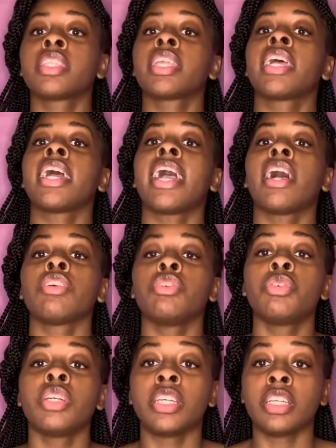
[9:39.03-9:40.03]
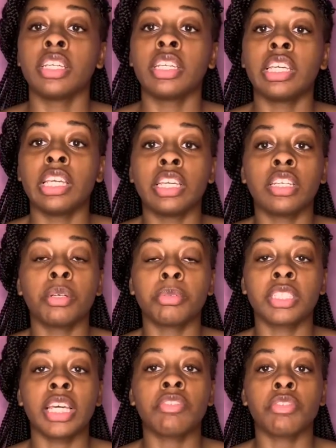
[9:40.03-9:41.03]
how you can end up
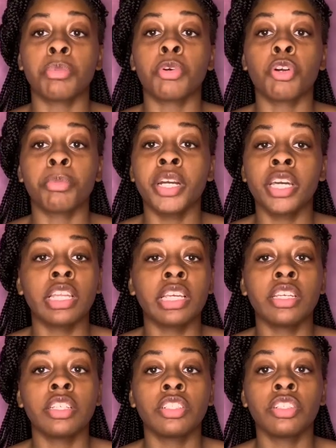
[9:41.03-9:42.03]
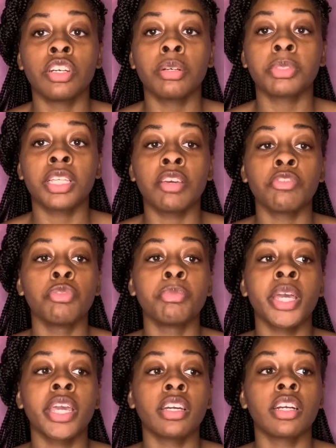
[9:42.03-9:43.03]
saving more money. You know what I'm saying? If you
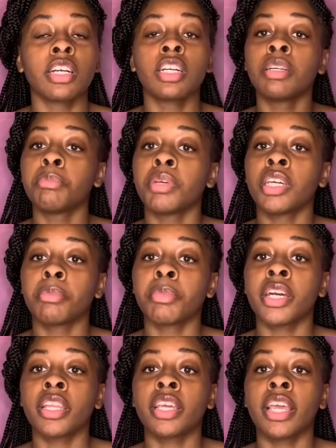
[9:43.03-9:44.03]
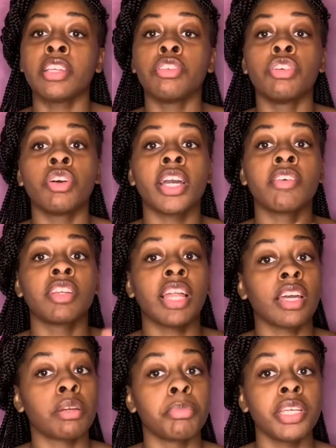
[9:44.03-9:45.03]
make a good bit of money and you don't have a
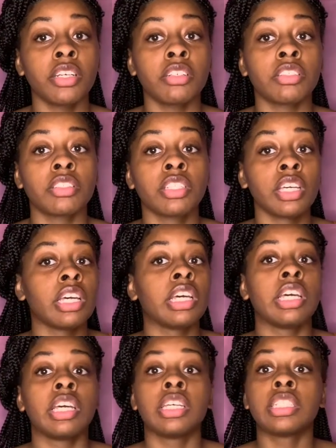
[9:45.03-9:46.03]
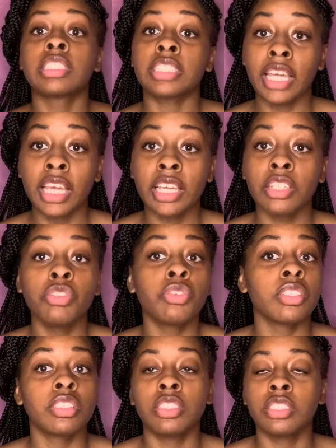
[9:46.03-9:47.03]
lot of bills, you
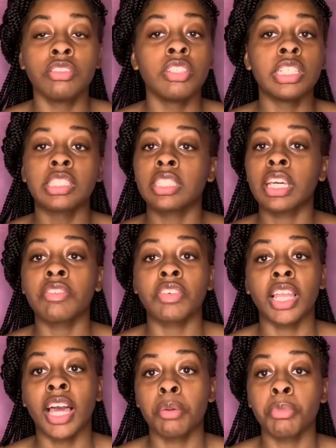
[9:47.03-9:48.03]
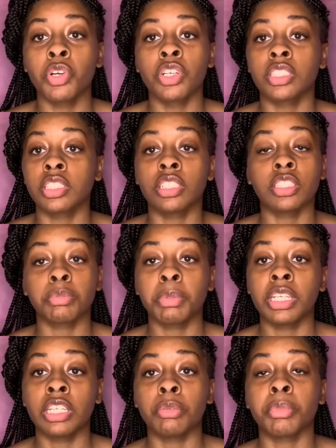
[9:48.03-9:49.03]
need to save a lot more instead of
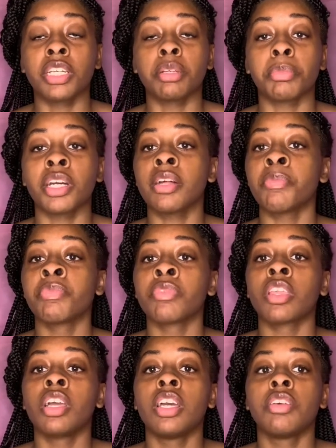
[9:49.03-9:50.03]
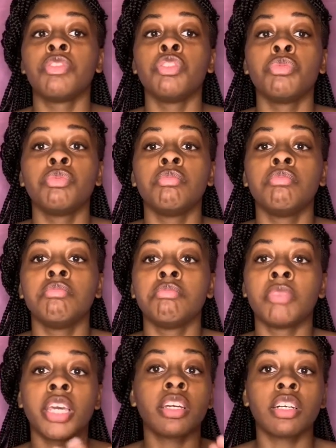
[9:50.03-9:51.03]
spending your money. But if you
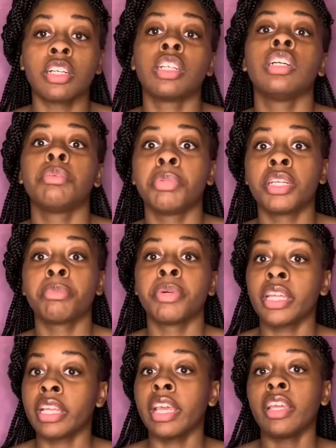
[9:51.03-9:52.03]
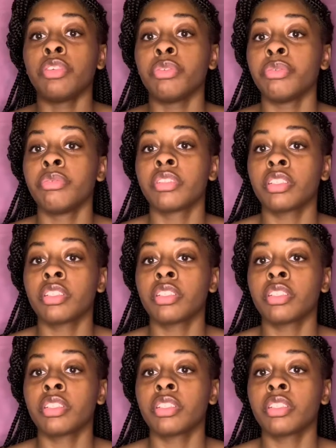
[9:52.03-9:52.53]
make a good bit of money and you